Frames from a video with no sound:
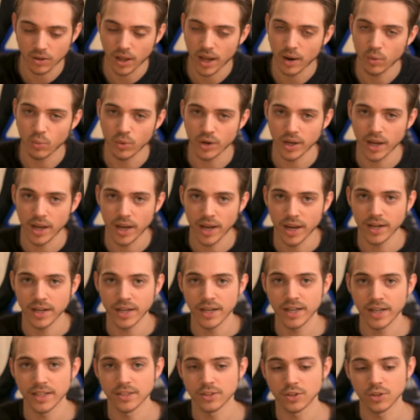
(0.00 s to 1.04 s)
I went ahead
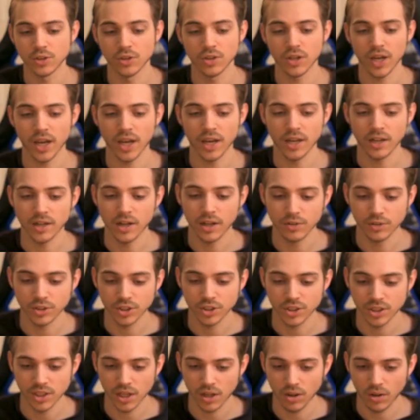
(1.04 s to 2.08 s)
and took another
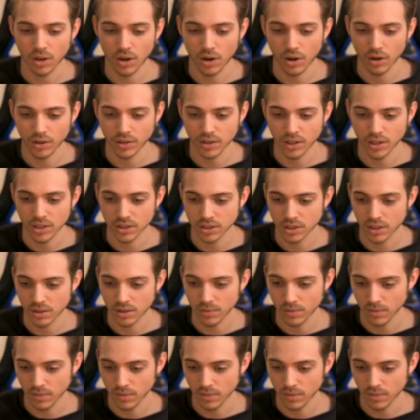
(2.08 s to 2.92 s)
sell on this